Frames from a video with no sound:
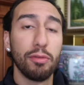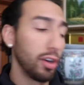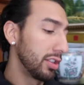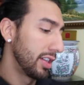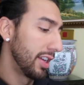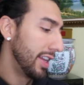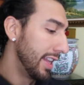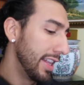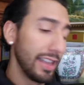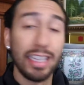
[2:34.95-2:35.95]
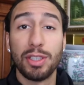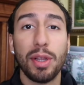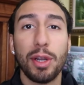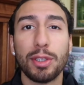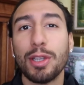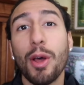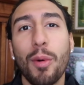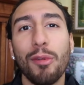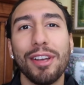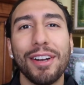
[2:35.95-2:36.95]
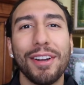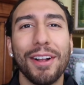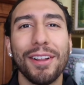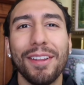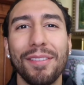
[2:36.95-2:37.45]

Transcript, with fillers: first, let's do a little slow-mo vid on all